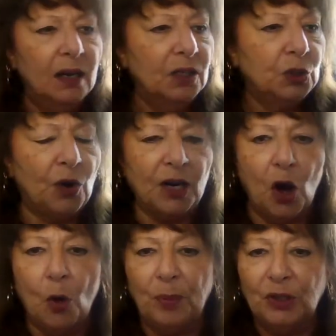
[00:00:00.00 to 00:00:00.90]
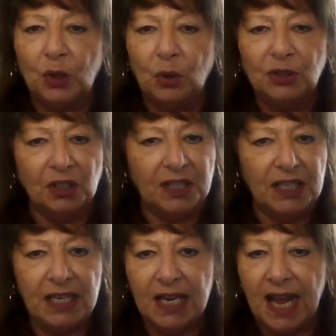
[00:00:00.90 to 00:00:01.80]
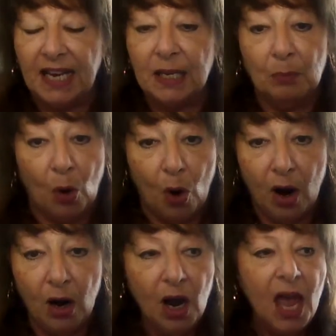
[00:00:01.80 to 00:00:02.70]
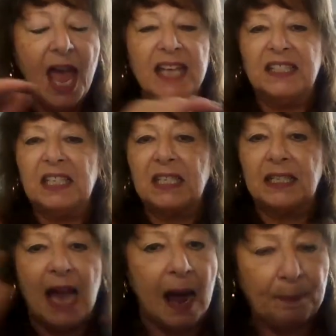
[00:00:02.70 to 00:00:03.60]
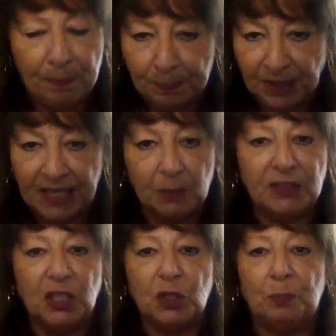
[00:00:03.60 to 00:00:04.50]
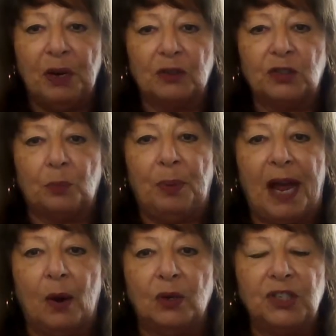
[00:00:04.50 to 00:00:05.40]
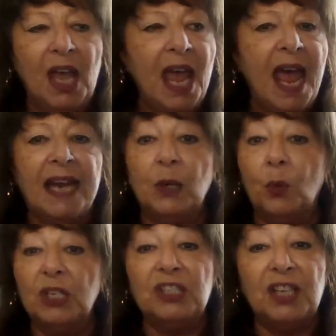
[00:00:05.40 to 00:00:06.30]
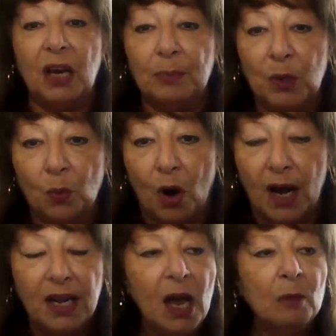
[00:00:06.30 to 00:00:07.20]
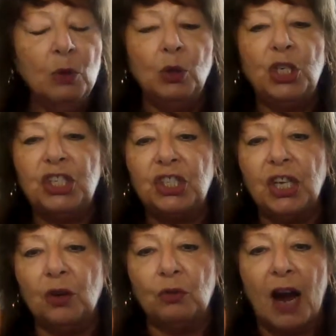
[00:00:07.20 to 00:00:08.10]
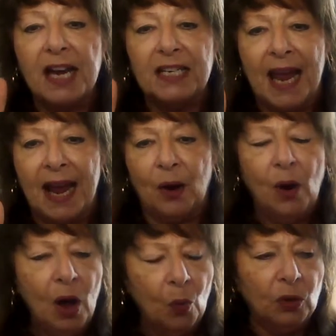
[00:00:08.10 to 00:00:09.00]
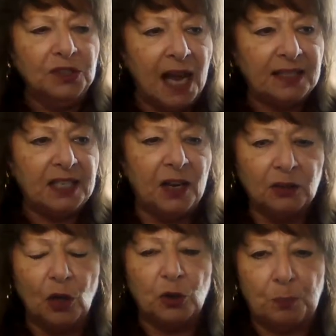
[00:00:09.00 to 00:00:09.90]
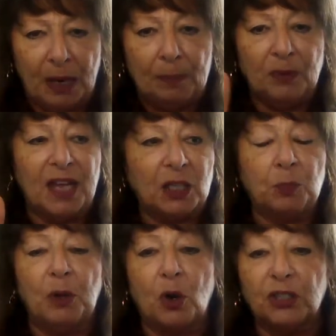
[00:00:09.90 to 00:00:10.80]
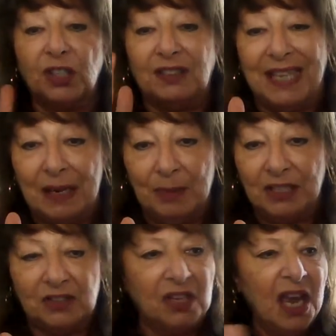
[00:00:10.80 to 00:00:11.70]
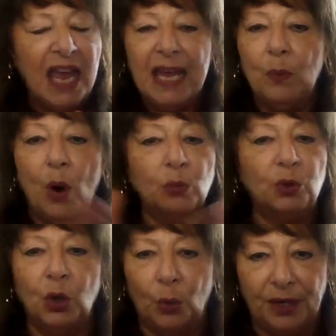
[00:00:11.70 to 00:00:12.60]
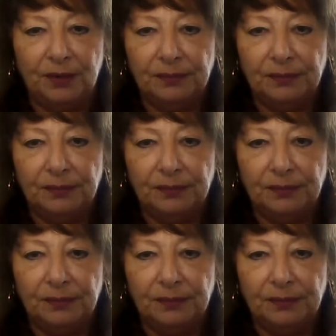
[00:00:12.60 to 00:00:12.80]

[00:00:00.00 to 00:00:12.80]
try to open the Kundalini anymore and stop playing with these spiritual powers. And he wouldn't tell me why. Mooji still right now will not tell those people that it's because of demons. He won't do it.